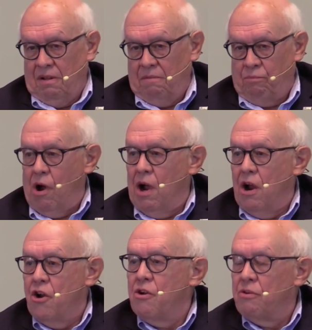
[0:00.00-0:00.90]

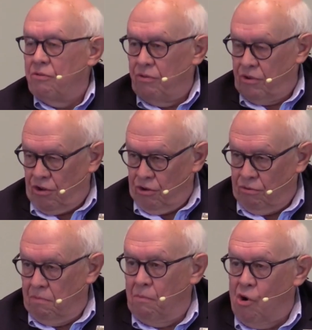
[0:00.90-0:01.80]
prior
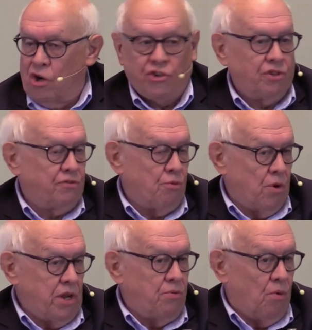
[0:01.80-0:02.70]
to March of
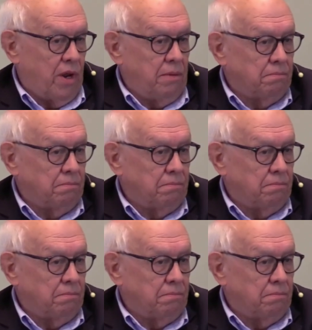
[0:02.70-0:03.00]
2020.